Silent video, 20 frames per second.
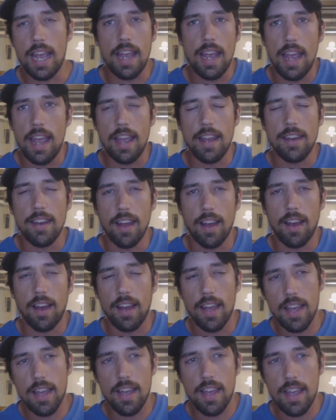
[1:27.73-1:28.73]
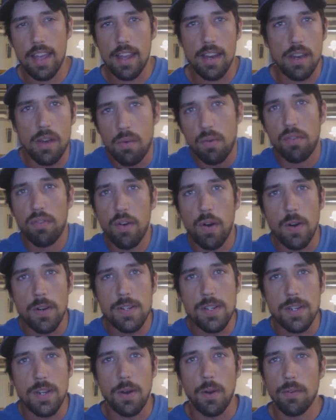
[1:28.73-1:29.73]
And in
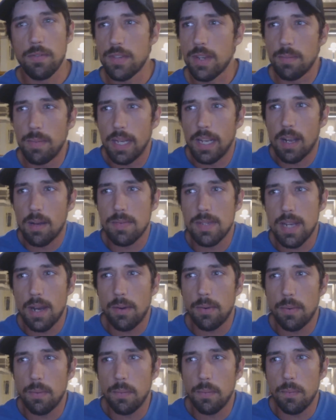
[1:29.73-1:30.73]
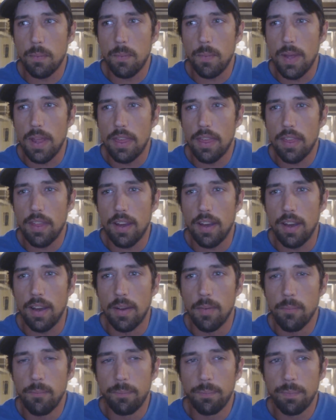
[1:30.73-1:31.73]
reverse, if something comes out with,
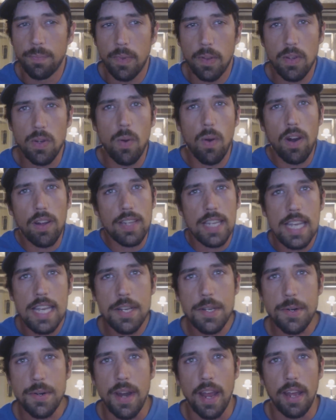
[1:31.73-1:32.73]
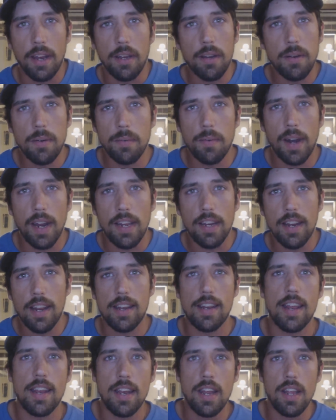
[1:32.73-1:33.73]
on the internet, right?
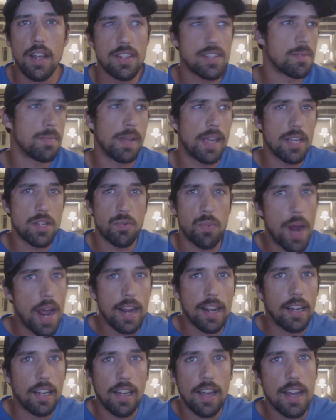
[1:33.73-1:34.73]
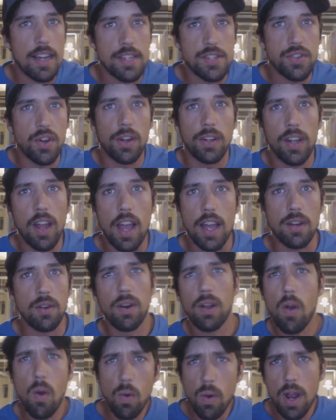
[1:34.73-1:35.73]
And then somebody gets radicalized online.
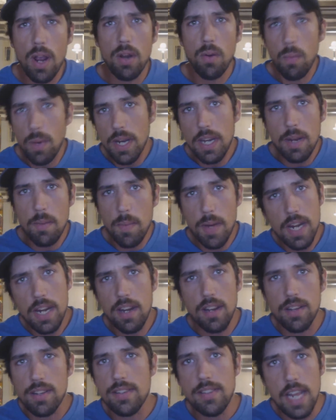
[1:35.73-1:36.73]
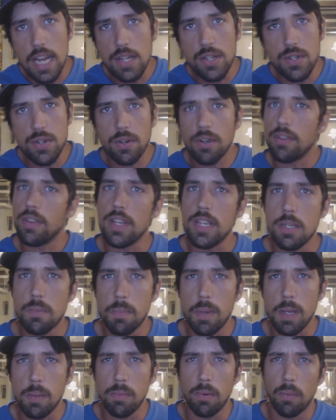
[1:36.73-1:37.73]
They're like, okay, no, we need to censor these
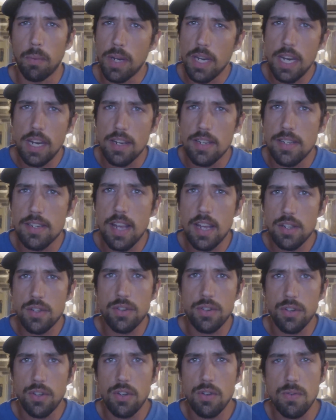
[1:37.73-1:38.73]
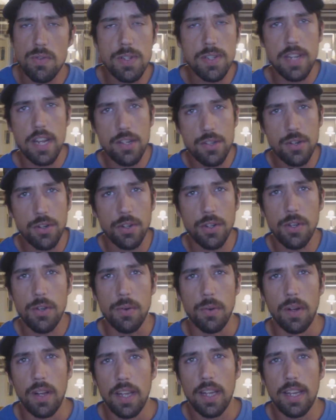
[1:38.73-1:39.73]
people. We need to censor you, censor
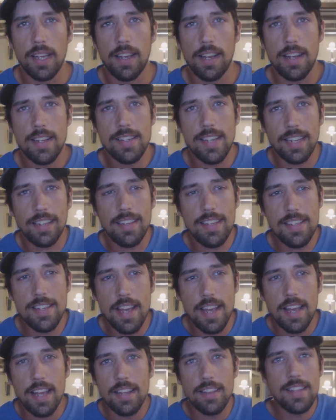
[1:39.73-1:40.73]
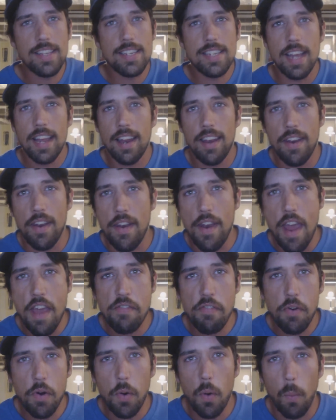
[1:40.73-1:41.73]
you. And it's like this
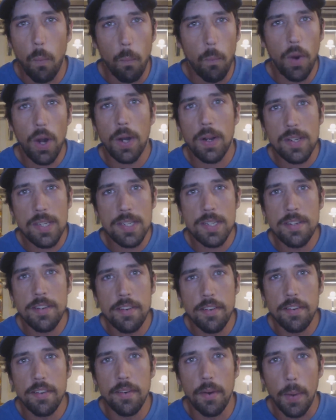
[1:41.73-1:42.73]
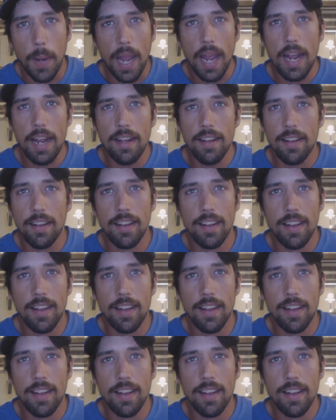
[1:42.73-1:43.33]
never works, okay?